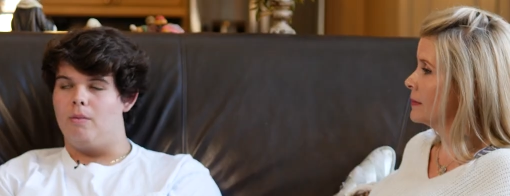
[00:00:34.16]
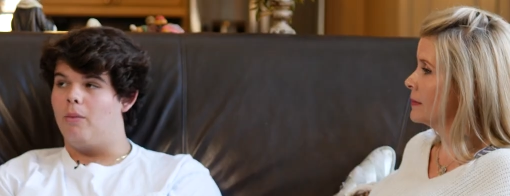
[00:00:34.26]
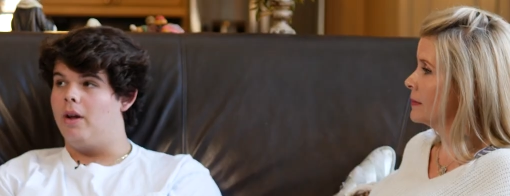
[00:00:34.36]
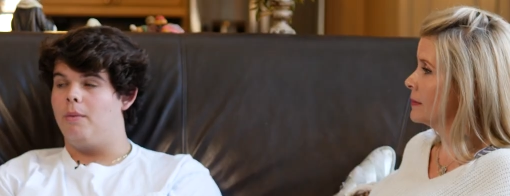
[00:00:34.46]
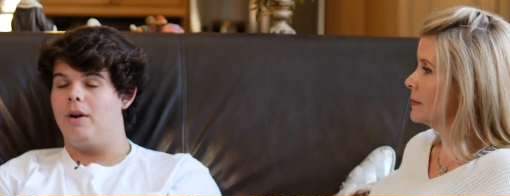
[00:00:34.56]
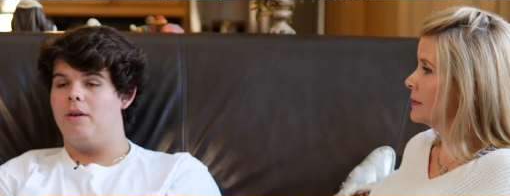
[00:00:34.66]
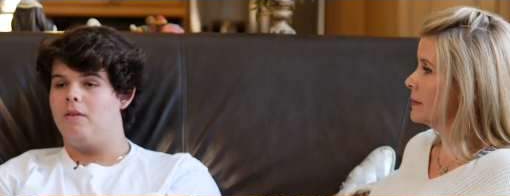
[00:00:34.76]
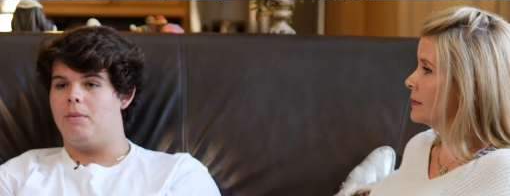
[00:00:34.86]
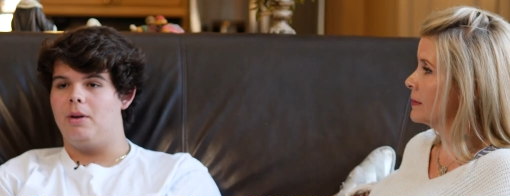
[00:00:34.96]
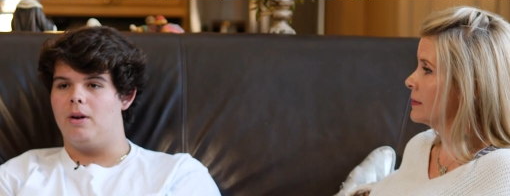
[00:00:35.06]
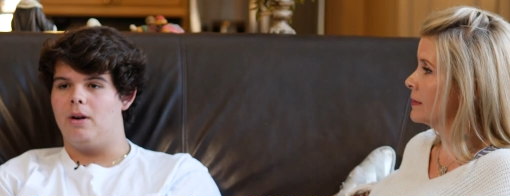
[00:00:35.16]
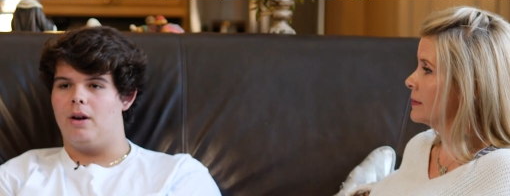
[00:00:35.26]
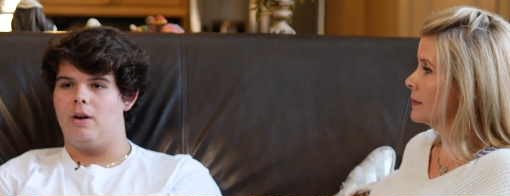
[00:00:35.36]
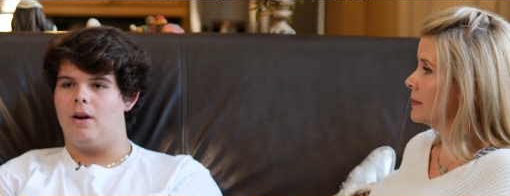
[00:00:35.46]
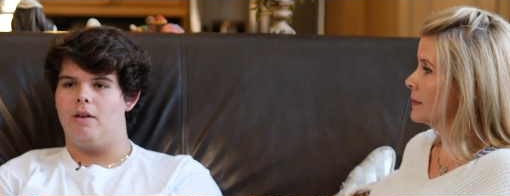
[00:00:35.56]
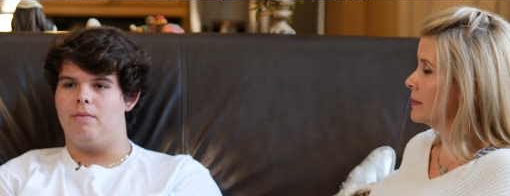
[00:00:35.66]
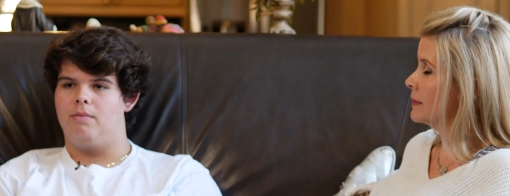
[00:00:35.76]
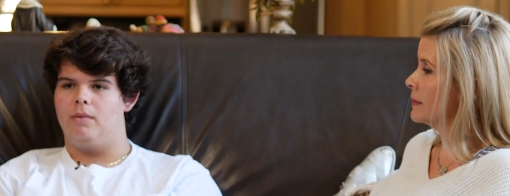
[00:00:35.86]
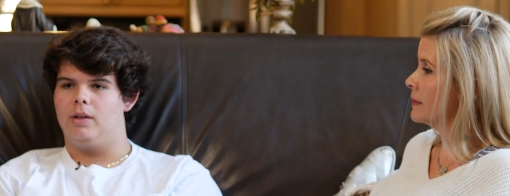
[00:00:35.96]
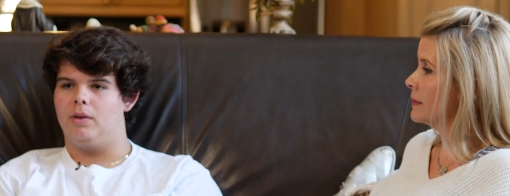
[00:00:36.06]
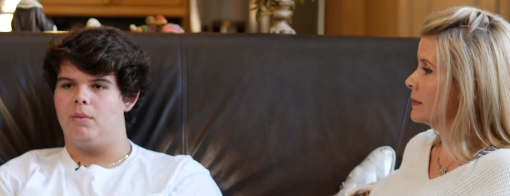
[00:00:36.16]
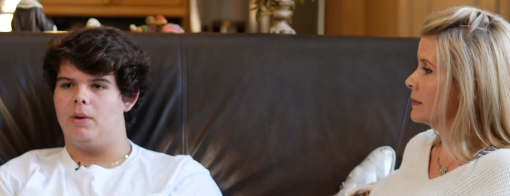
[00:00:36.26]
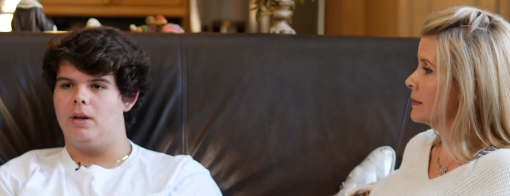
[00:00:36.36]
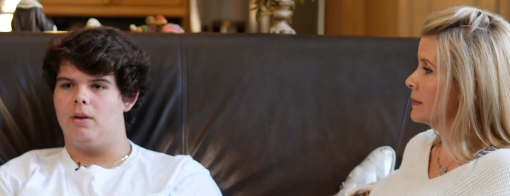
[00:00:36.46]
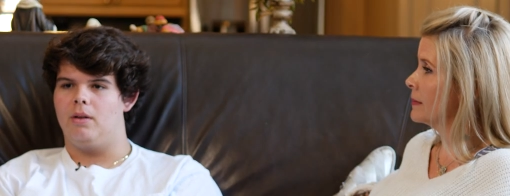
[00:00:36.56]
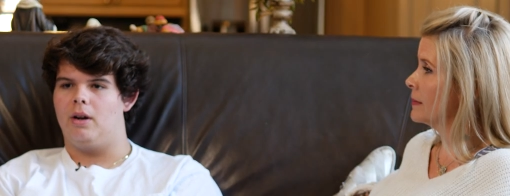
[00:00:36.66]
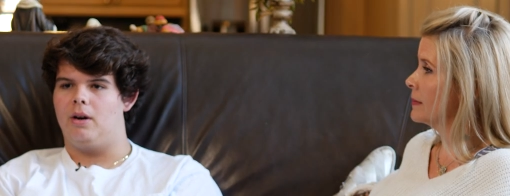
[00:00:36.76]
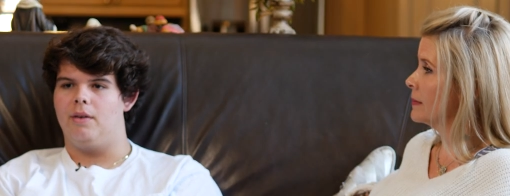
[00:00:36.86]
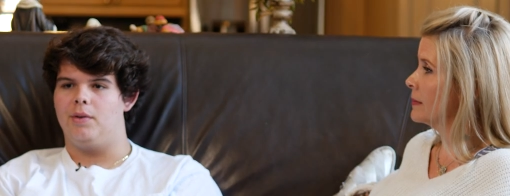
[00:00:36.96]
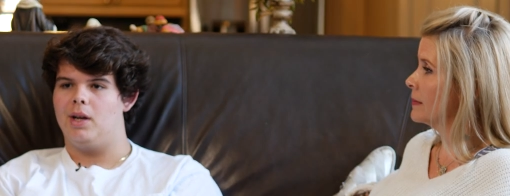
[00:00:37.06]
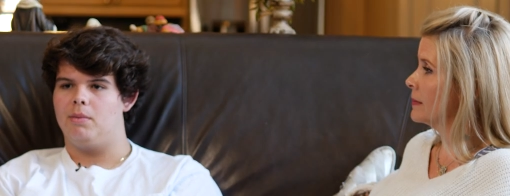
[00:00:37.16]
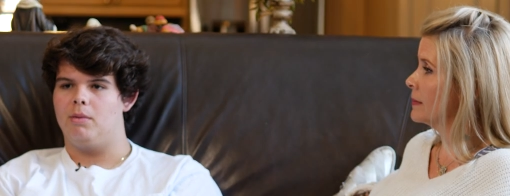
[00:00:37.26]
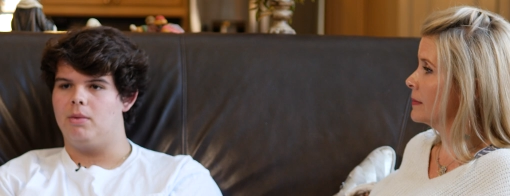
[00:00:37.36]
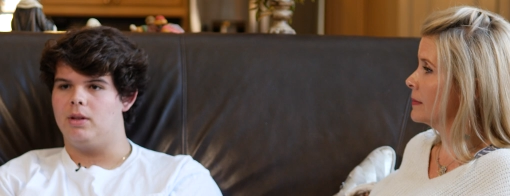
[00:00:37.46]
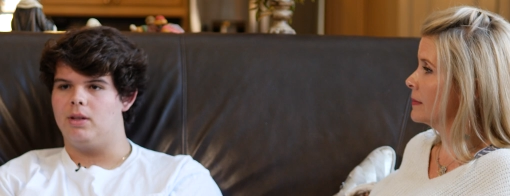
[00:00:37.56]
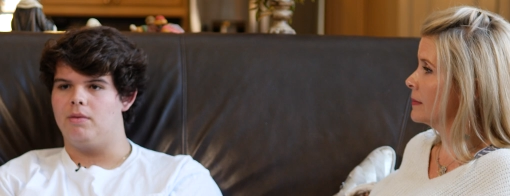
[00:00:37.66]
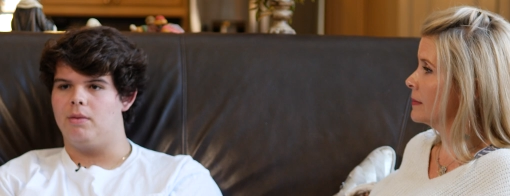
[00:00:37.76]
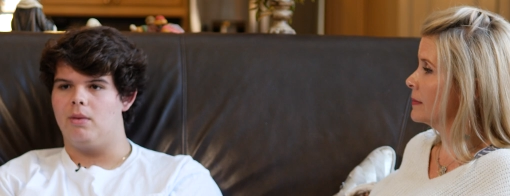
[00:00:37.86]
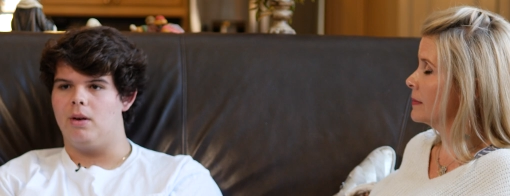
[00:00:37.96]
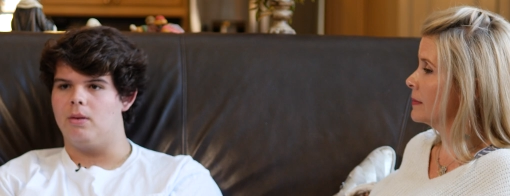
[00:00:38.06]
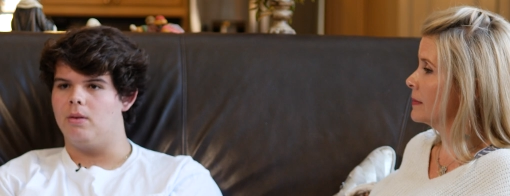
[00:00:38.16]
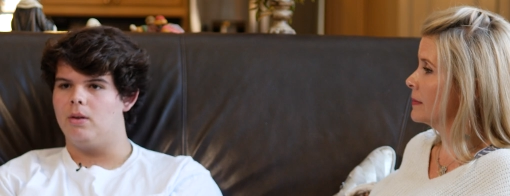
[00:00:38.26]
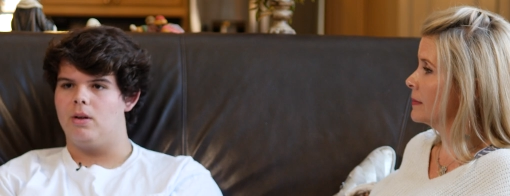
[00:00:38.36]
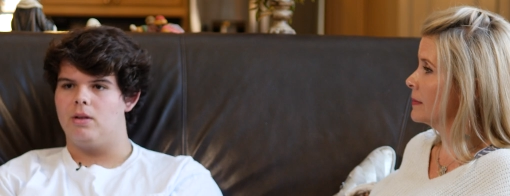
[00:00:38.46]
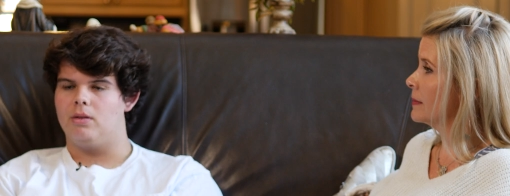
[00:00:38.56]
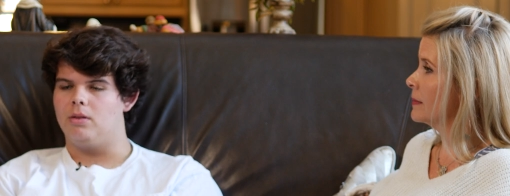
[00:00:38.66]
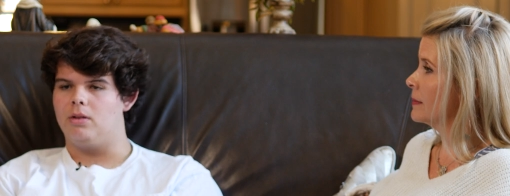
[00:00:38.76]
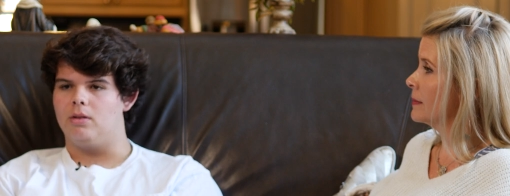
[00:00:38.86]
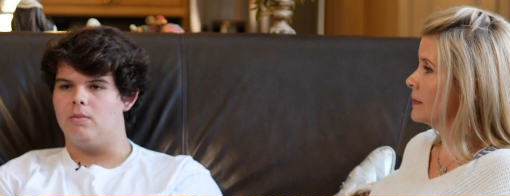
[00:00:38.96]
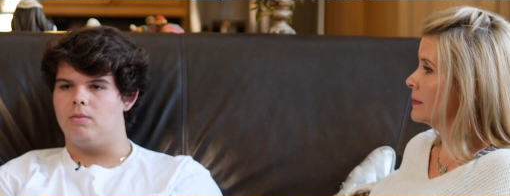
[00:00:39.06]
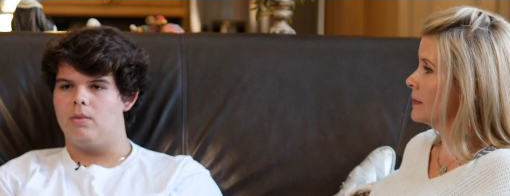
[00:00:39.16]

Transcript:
Speaker 1: Whenever I'm here, I don't have FM radio. I don't have an app that plays FM radio. So it's just